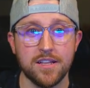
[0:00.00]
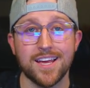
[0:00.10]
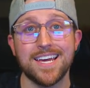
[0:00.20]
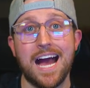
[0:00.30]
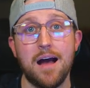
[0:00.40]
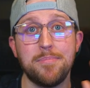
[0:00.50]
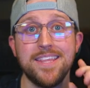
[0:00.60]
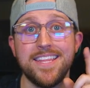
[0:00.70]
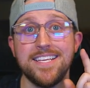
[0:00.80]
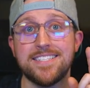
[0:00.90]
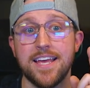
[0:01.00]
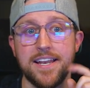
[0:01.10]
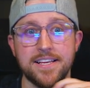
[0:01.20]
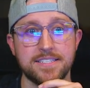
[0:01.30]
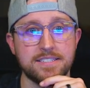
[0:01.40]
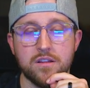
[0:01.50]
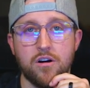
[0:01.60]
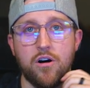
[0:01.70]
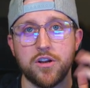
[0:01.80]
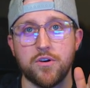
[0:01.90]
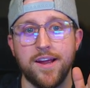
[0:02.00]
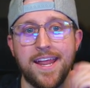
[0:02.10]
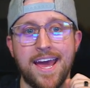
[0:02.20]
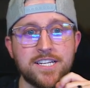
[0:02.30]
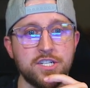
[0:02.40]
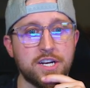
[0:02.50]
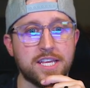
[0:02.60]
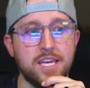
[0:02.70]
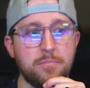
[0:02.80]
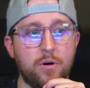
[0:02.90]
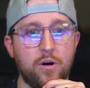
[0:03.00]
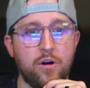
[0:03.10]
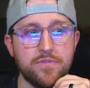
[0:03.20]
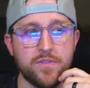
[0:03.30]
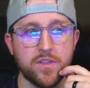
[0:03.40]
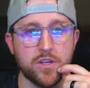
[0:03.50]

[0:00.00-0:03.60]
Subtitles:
Copy these settings. On grant action, you're going to keep all,